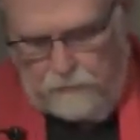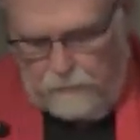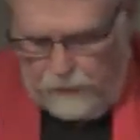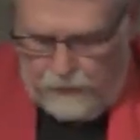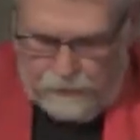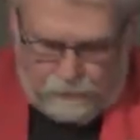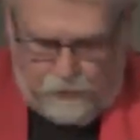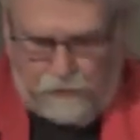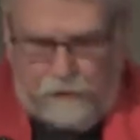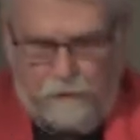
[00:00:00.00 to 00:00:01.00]
John
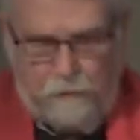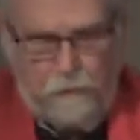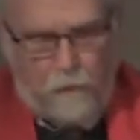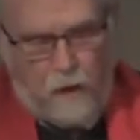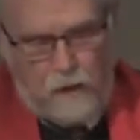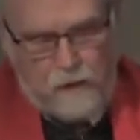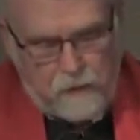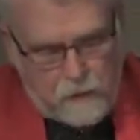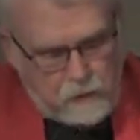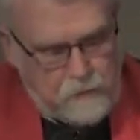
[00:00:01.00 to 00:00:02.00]
wrote, if we walk in
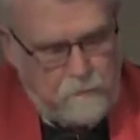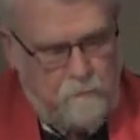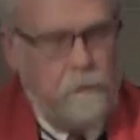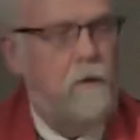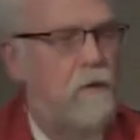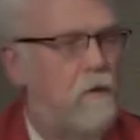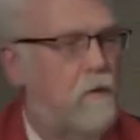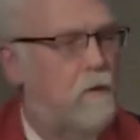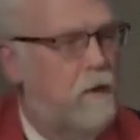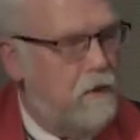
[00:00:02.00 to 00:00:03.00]
the light,
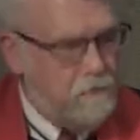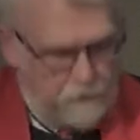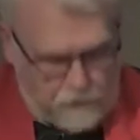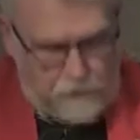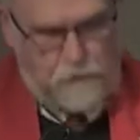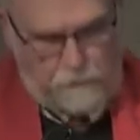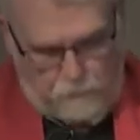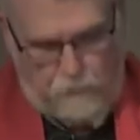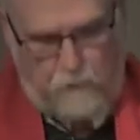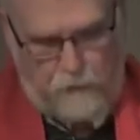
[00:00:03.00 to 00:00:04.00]
we will have fellowship
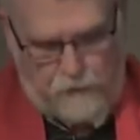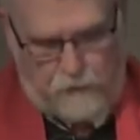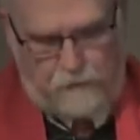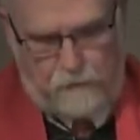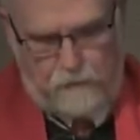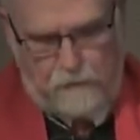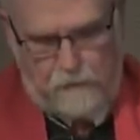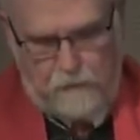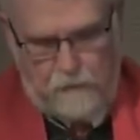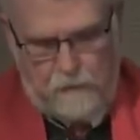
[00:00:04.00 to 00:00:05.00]
with one another.
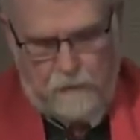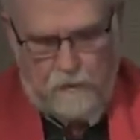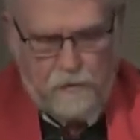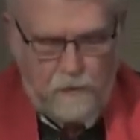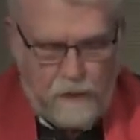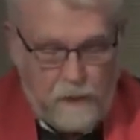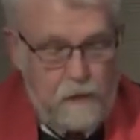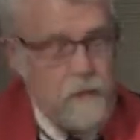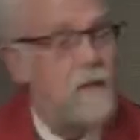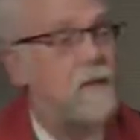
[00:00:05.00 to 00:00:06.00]
So let
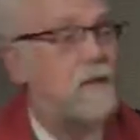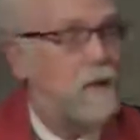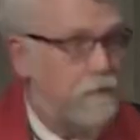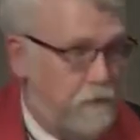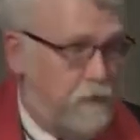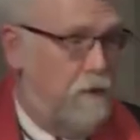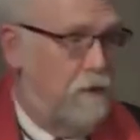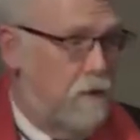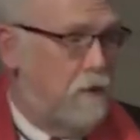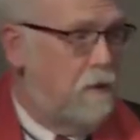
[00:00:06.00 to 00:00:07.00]
us suffer
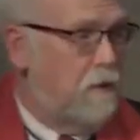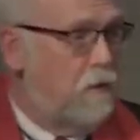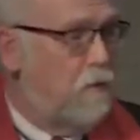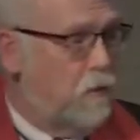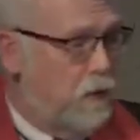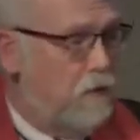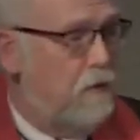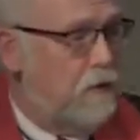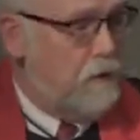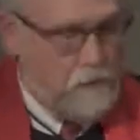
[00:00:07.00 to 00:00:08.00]
with
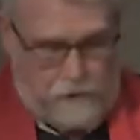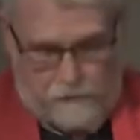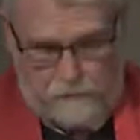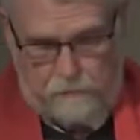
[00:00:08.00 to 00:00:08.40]
each other.